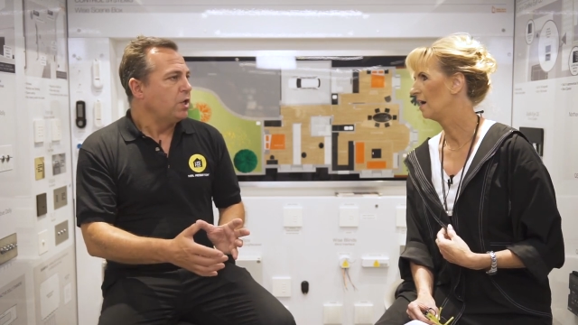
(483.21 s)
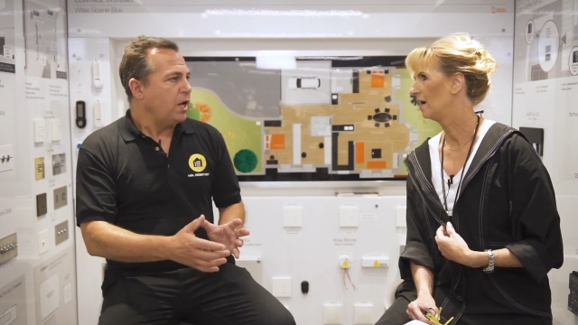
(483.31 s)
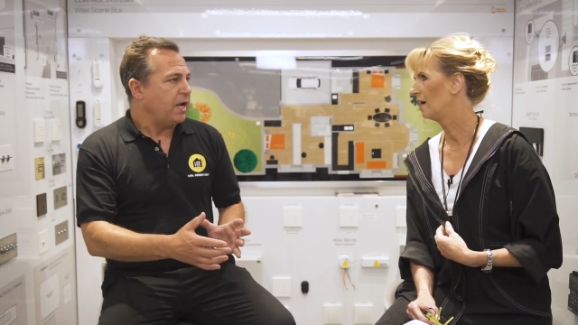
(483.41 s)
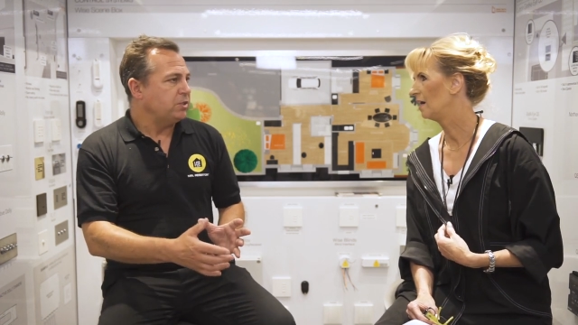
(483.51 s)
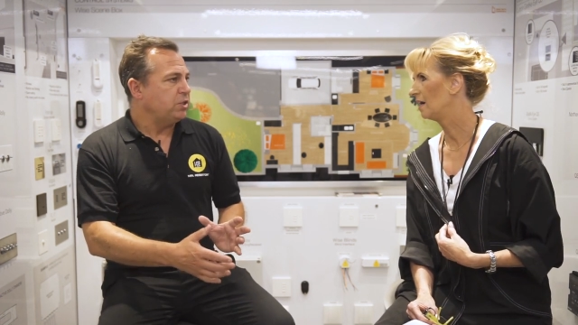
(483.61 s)

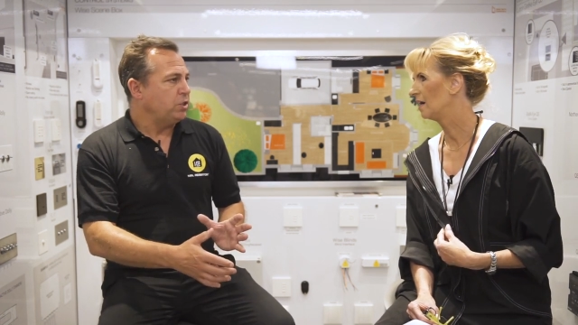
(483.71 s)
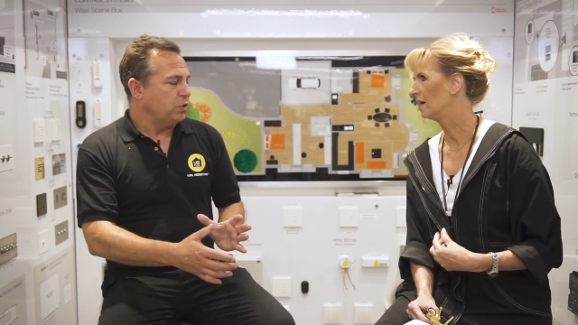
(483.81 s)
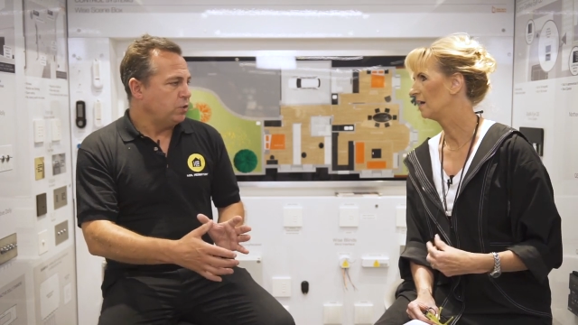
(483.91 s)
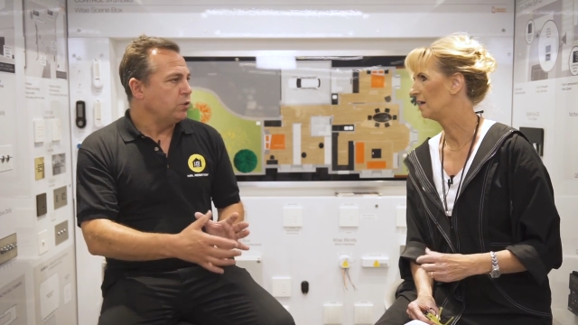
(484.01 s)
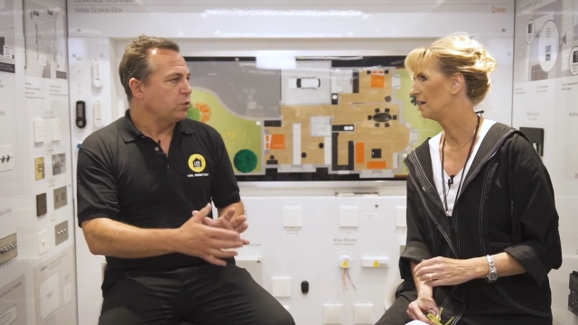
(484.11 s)
Speaker 1: and you,
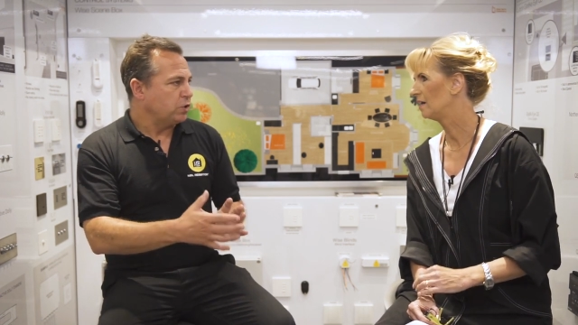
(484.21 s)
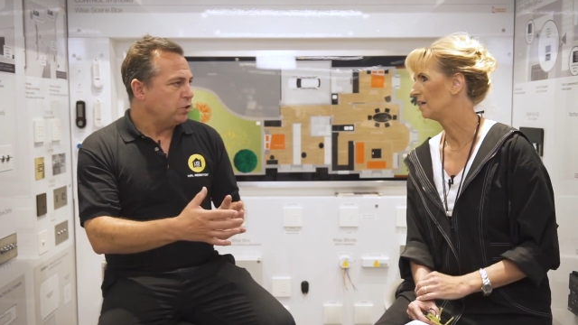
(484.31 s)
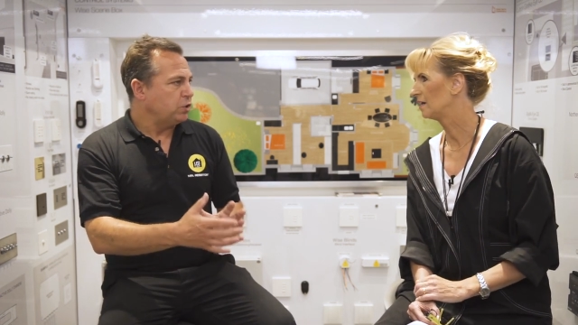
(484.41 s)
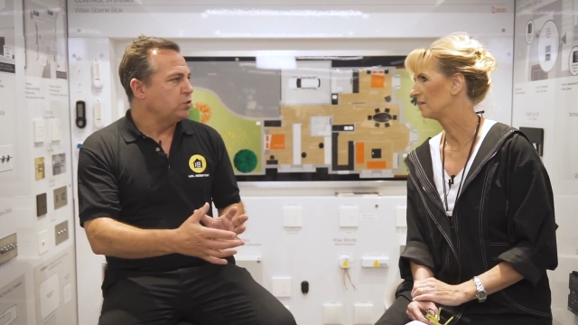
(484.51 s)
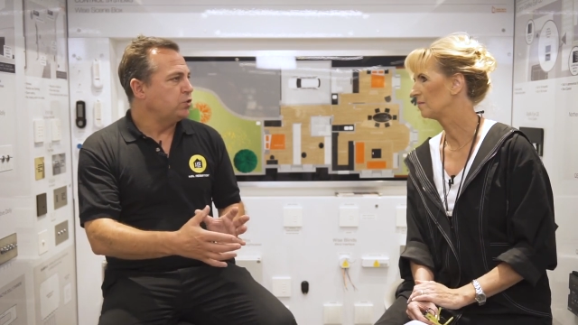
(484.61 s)
you can
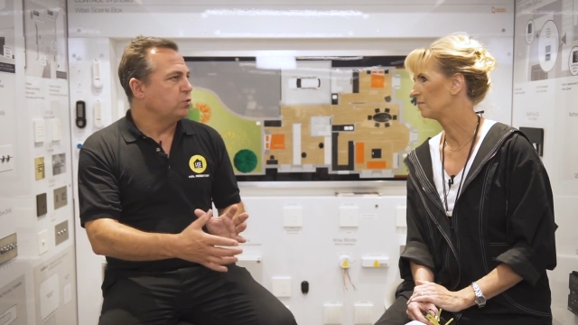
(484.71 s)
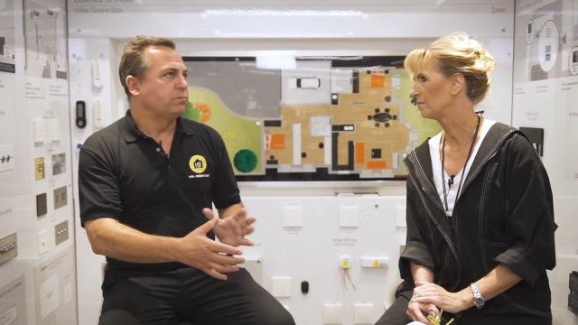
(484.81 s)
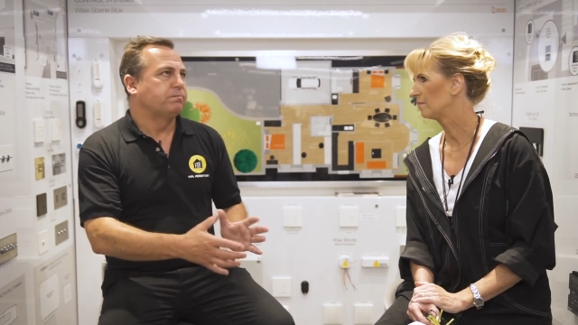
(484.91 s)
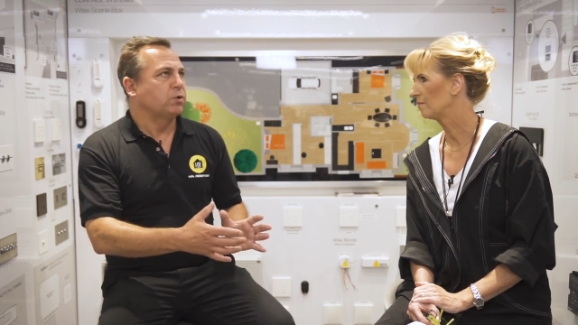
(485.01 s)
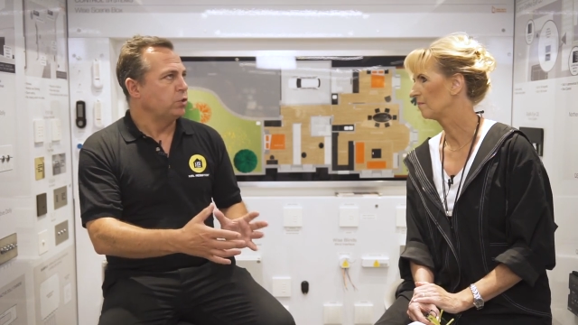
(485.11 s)
use your
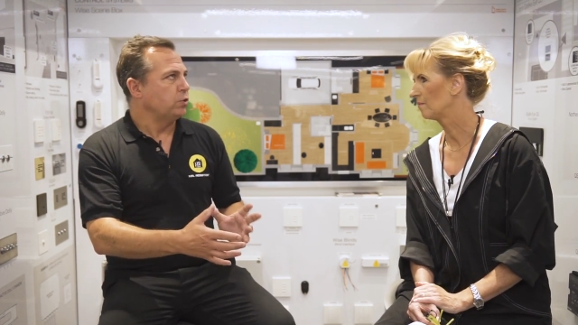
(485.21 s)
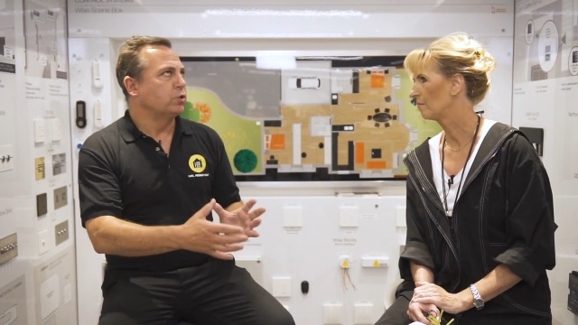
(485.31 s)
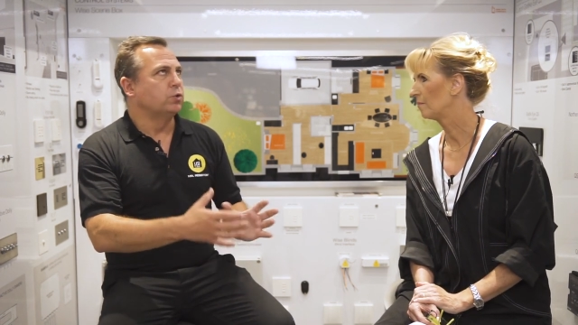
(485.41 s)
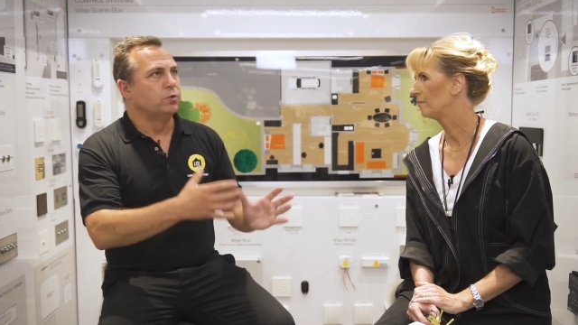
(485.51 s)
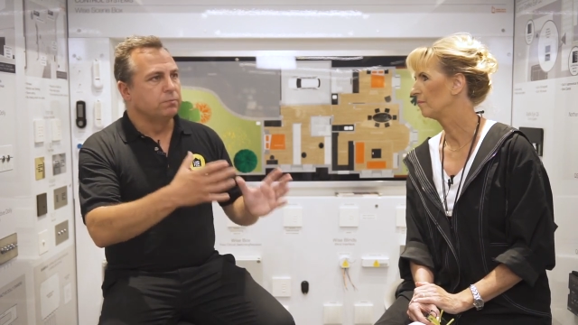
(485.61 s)

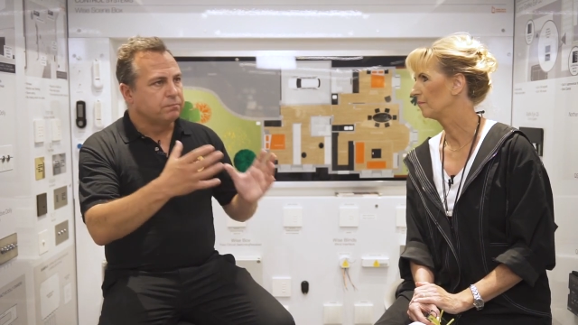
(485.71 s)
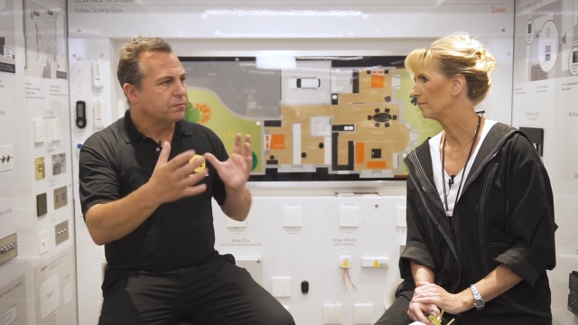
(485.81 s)
Google